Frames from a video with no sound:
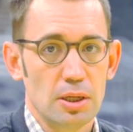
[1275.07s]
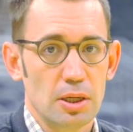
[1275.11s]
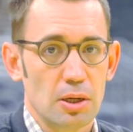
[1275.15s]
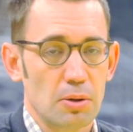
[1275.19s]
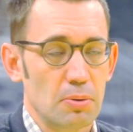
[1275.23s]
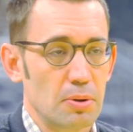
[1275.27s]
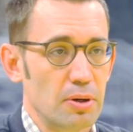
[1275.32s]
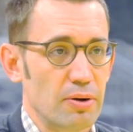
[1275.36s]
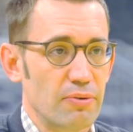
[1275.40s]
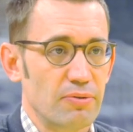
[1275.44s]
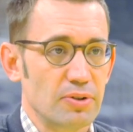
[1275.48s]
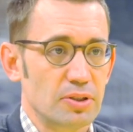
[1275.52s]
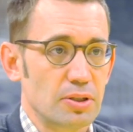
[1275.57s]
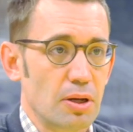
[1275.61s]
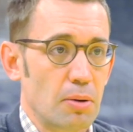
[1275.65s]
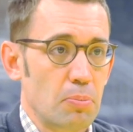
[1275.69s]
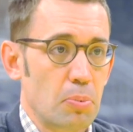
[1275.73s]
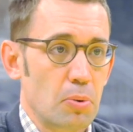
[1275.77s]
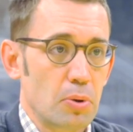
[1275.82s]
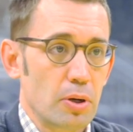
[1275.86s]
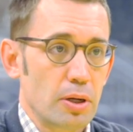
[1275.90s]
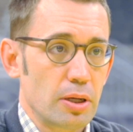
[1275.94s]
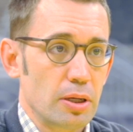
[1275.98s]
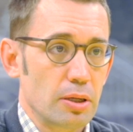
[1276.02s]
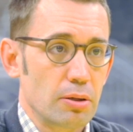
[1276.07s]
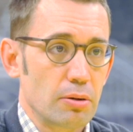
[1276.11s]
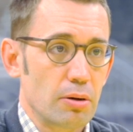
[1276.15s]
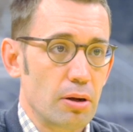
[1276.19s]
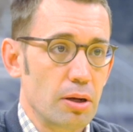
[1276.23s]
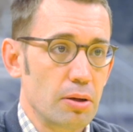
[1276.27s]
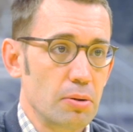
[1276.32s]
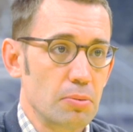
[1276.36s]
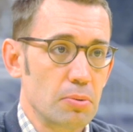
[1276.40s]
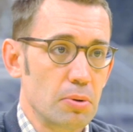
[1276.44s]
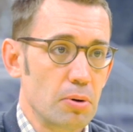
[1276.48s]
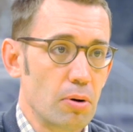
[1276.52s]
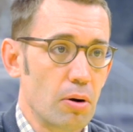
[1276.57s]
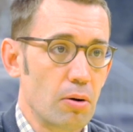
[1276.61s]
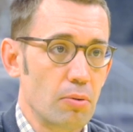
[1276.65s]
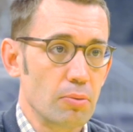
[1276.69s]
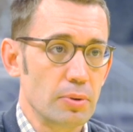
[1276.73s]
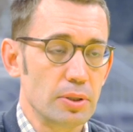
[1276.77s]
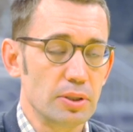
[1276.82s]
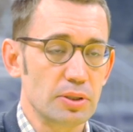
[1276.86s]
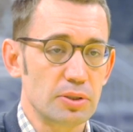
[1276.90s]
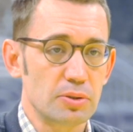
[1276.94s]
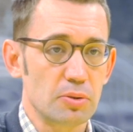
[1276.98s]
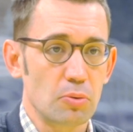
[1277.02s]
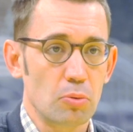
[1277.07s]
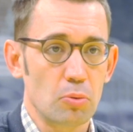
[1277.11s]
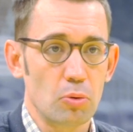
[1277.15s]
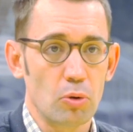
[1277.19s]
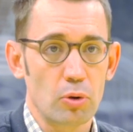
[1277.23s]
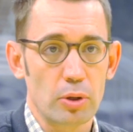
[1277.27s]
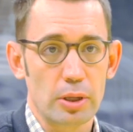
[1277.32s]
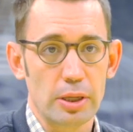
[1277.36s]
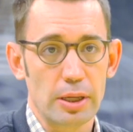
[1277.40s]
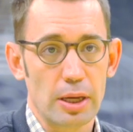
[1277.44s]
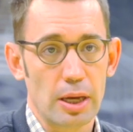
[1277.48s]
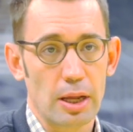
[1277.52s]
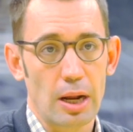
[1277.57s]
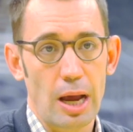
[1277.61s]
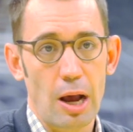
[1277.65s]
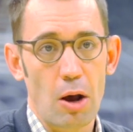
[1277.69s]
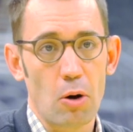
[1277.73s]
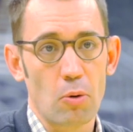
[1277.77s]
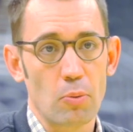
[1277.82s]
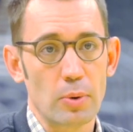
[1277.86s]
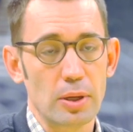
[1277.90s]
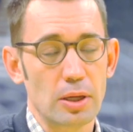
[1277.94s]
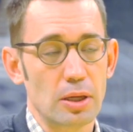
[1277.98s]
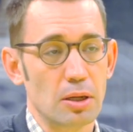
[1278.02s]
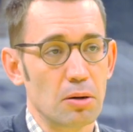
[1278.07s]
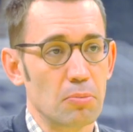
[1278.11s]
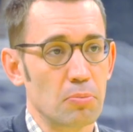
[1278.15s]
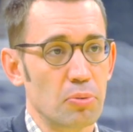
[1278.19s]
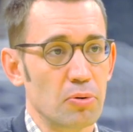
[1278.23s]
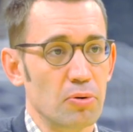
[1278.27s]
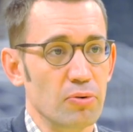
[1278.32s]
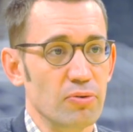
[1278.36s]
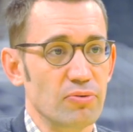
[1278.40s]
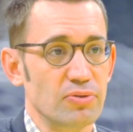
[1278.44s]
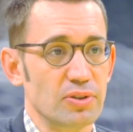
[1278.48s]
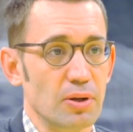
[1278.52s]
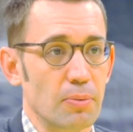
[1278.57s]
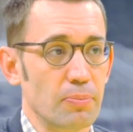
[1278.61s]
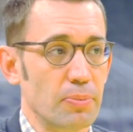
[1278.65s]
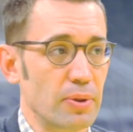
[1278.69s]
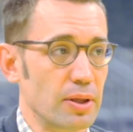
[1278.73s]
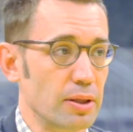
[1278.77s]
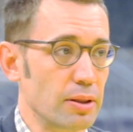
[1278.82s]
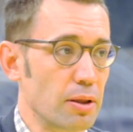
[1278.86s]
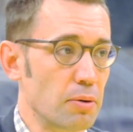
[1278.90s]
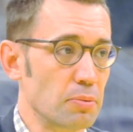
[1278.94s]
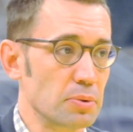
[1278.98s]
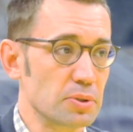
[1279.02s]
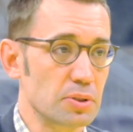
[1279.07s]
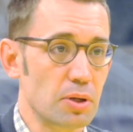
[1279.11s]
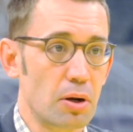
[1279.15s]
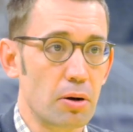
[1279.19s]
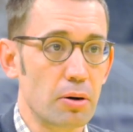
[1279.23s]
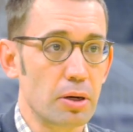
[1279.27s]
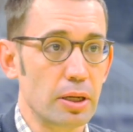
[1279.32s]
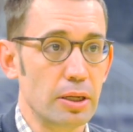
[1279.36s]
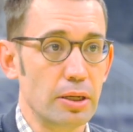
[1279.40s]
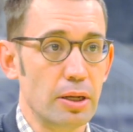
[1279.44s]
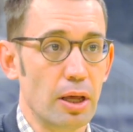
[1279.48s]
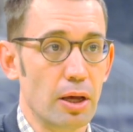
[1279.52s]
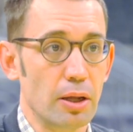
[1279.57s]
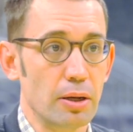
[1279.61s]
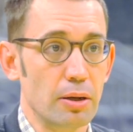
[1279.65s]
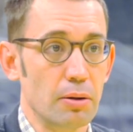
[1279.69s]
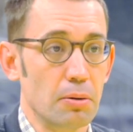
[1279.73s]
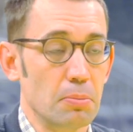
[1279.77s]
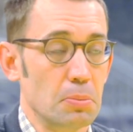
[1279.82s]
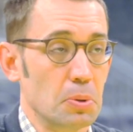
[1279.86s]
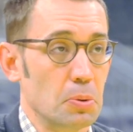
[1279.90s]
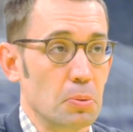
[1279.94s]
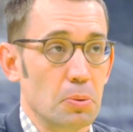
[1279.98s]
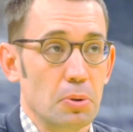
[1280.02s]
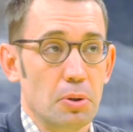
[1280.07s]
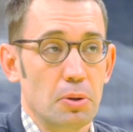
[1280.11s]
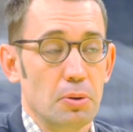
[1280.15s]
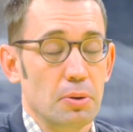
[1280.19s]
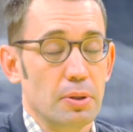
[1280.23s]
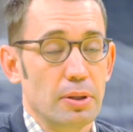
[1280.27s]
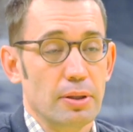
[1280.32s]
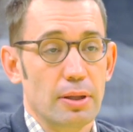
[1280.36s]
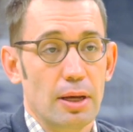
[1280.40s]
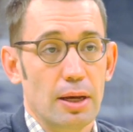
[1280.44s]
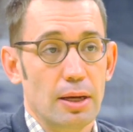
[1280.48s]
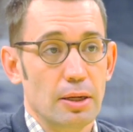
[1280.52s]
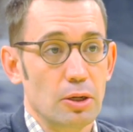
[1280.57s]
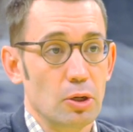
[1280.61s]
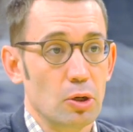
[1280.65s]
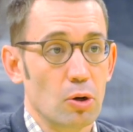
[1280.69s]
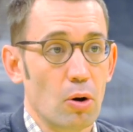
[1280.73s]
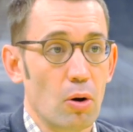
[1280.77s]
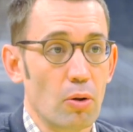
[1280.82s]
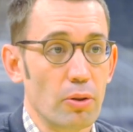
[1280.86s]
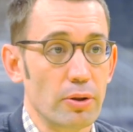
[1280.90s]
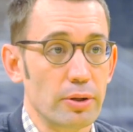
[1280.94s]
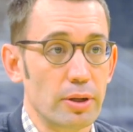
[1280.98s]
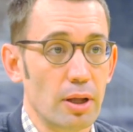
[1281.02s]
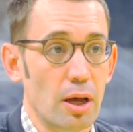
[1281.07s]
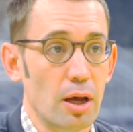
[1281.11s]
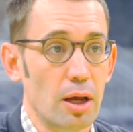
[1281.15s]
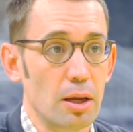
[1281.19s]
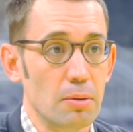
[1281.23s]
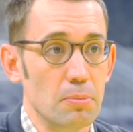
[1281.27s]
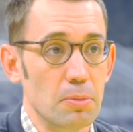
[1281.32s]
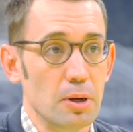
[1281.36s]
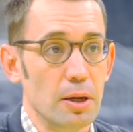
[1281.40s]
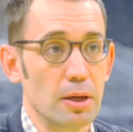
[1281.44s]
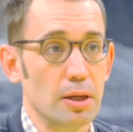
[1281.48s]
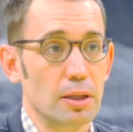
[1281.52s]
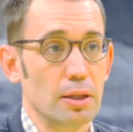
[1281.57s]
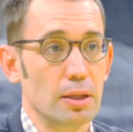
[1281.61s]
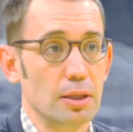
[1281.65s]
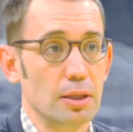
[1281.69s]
I never stop working, right? We're always looking at how we can improve something that was already done. I mean, we're doing that here all the time, right?